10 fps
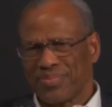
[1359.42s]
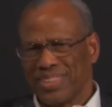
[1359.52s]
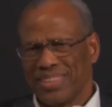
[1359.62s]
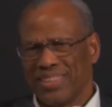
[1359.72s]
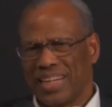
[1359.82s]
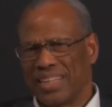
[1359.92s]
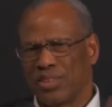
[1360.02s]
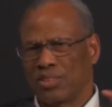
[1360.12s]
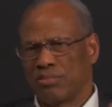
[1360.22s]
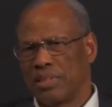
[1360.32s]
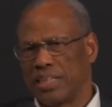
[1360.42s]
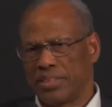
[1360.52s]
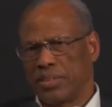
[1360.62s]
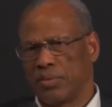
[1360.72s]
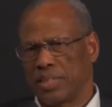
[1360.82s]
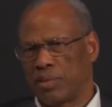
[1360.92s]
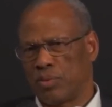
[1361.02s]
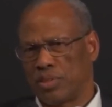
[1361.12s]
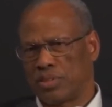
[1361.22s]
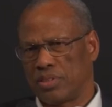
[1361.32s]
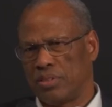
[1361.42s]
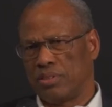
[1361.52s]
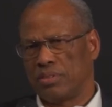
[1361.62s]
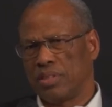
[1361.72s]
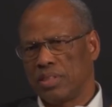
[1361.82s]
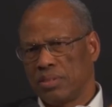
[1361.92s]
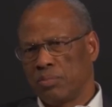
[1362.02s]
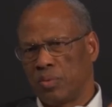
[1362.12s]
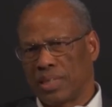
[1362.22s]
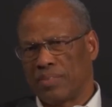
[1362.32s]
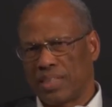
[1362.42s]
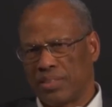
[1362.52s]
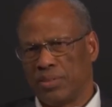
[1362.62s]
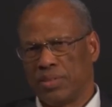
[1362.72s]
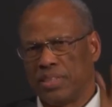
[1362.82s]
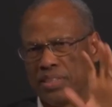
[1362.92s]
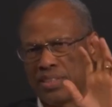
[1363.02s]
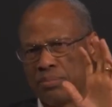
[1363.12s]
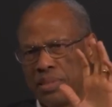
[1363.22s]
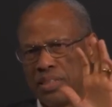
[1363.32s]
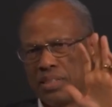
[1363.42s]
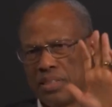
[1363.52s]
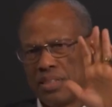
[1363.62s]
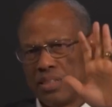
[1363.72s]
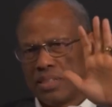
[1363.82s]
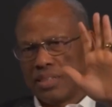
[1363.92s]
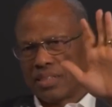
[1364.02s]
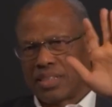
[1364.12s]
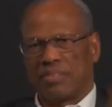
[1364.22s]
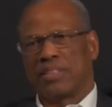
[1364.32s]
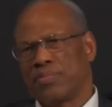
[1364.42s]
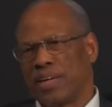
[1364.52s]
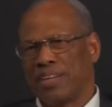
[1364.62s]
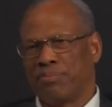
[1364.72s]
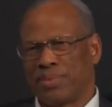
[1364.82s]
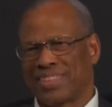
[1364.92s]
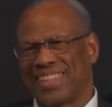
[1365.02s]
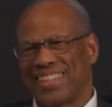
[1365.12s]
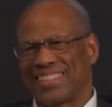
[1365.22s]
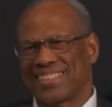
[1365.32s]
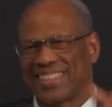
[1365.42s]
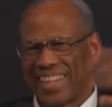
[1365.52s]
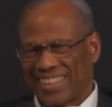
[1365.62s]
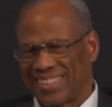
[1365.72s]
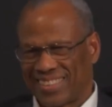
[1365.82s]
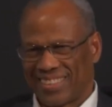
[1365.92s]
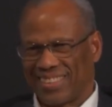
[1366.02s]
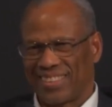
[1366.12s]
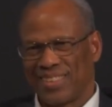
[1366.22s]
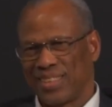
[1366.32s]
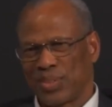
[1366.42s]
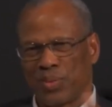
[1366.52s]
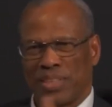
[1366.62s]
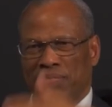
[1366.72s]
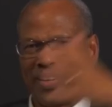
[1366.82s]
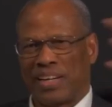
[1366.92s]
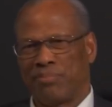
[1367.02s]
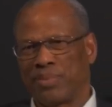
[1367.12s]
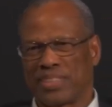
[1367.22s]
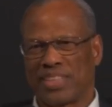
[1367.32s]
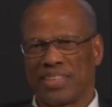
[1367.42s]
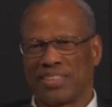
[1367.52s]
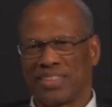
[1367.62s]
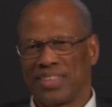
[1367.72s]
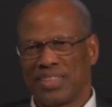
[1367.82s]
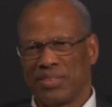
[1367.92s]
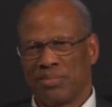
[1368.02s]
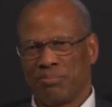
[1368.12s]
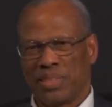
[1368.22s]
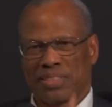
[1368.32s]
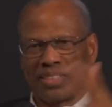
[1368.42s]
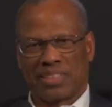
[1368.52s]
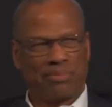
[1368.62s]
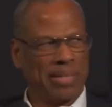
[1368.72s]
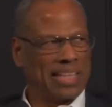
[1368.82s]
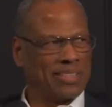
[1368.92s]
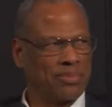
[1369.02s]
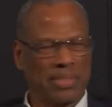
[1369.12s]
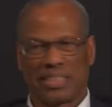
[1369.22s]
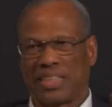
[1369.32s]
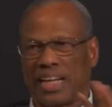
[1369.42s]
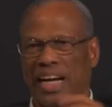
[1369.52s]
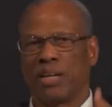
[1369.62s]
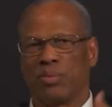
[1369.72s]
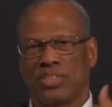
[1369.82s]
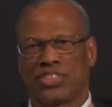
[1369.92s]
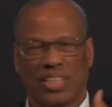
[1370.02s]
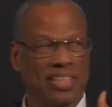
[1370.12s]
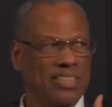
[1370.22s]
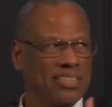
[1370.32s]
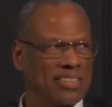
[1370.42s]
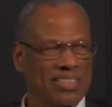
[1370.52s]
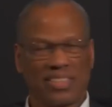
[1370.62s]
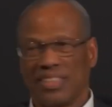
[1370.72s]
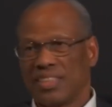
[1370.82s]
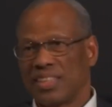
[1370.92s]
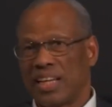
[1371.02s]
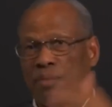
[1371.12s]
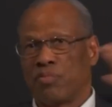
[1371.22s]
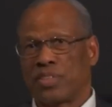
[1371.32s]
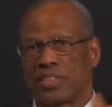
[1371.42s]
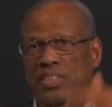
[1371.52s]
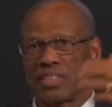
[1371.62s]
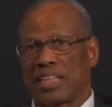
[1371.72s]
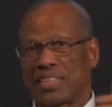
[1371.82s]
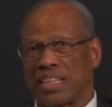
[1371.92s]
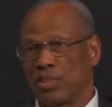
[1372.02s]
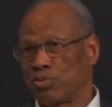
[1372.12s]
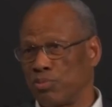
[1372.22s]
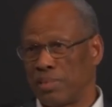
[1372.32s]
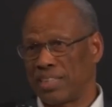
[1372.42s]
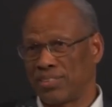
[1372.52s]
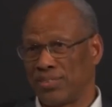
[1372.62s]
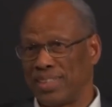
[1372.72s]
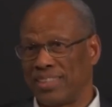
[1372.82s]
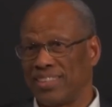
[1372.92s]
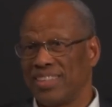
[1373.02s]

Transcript: you know, I don't really know what I want to do, but whatever I do, it needs to be seventy-five percent technical, twenty-five percent business and management, and I will change the emphasis as I go through my career.